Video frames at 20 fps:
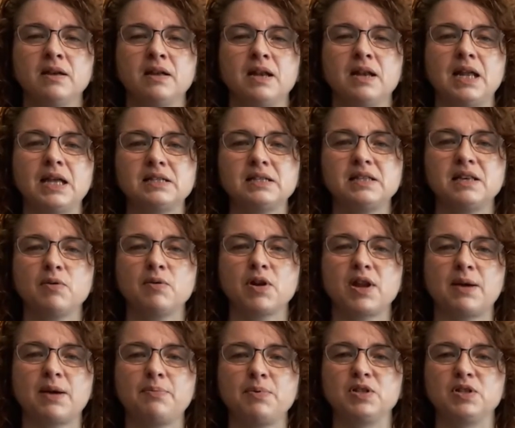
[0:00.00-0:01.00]
Let's see what
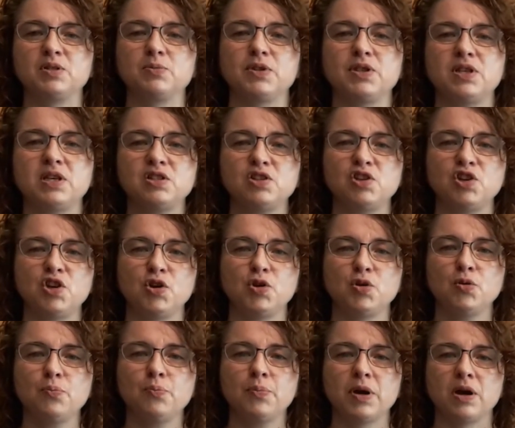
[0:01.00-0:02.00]
happens with these
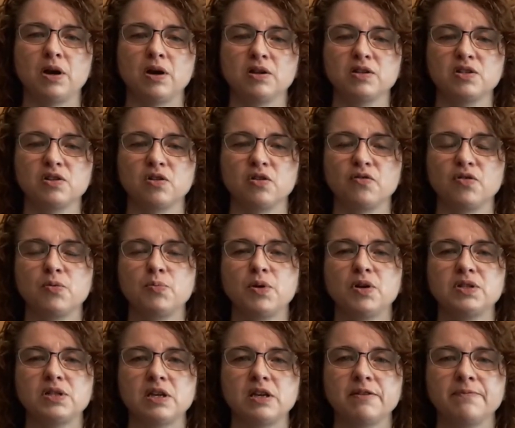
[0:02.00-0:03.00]
new parts of the
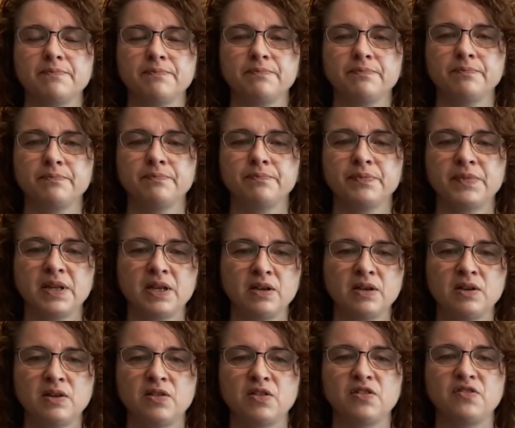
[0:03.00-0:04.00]
body.
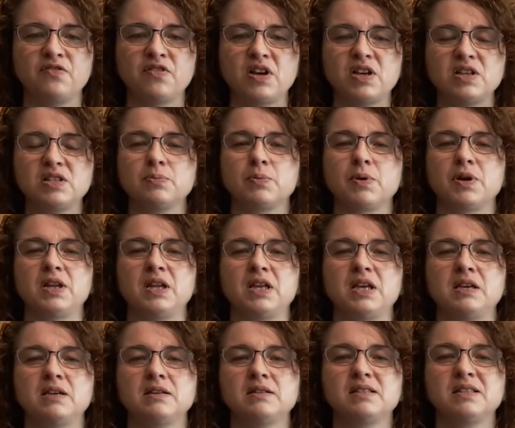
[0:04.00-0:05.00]
The first one
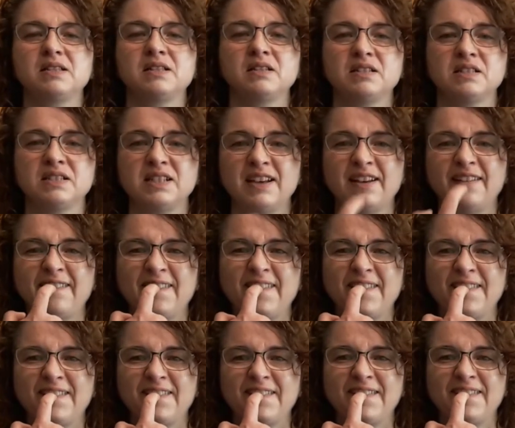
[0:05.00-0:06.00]
is
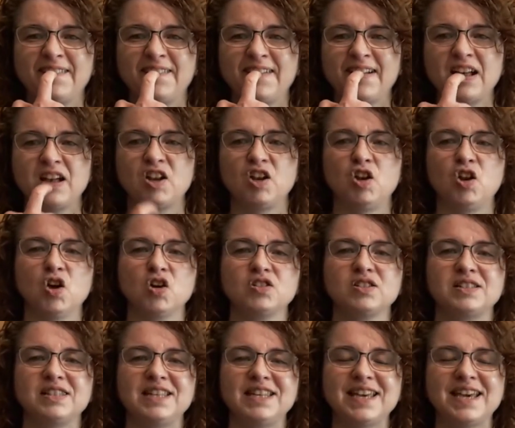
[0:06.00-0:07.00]
los
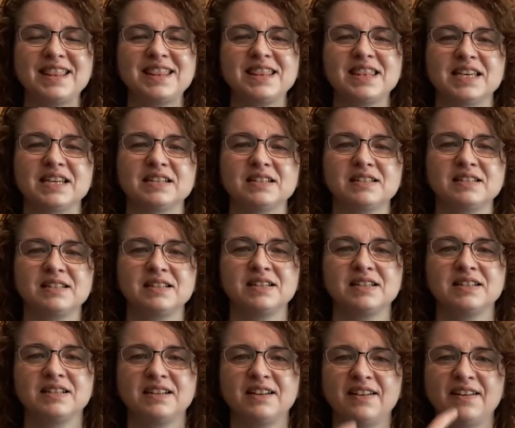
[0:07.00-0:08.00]
dientes,
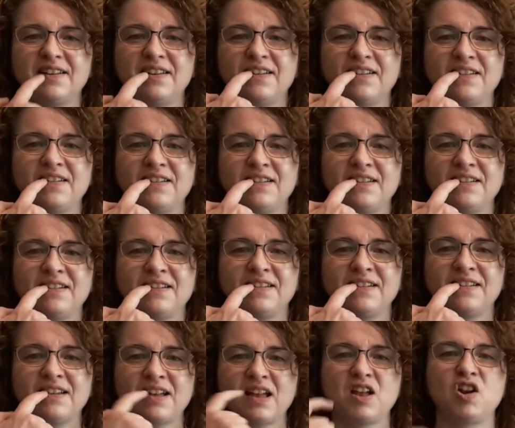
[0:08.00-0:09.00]

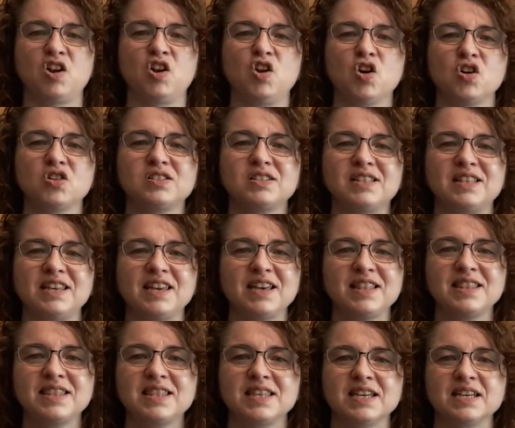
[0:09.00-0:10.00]
los
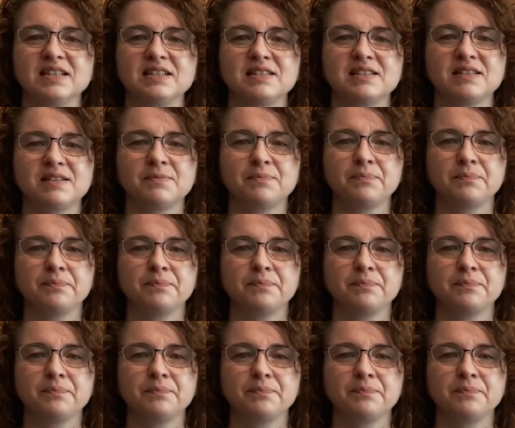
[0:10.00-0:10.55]
dientes,